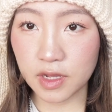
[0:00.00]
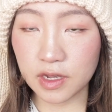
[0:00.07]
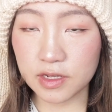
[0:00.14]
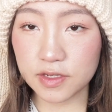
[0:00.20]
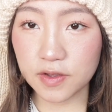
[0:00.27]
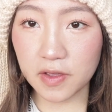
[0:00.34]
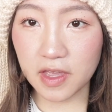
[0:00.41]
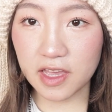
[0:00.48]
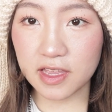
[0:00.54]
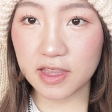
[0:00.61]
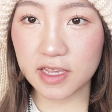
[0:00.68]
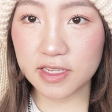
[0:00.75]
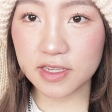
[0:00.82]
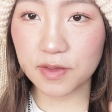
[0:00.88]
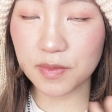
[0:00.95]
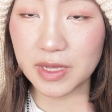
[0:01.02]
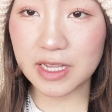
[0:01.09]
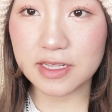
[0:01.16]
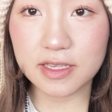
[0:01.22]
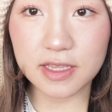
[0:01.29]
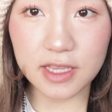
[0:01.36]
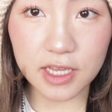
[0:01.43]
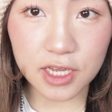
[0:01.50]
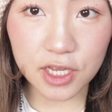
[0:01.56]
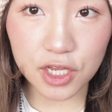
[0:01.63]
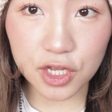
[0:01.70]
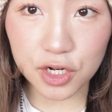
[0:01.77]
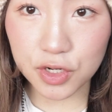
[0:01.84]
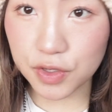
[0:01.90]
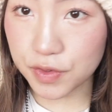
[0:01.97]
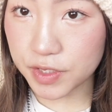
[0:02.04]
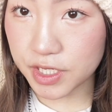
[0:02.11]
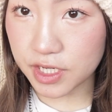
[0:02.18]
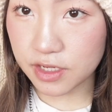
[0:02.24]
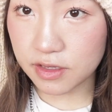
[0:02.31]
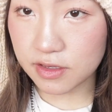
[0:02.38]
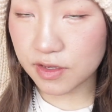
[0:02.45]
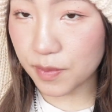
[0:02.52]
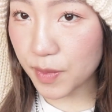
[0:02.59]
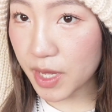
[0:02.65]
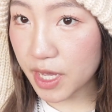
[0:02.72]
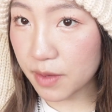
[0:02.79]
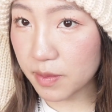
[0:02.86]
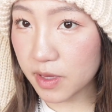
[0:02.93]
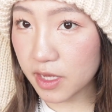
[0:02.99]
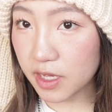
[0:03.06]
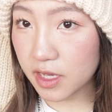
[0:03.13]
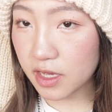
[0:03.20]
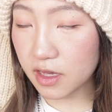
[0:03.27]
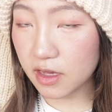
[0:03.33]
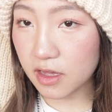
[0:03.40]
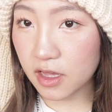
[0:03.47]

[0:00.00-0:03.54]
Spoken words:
So yeah, this completes the newjeans makeup look.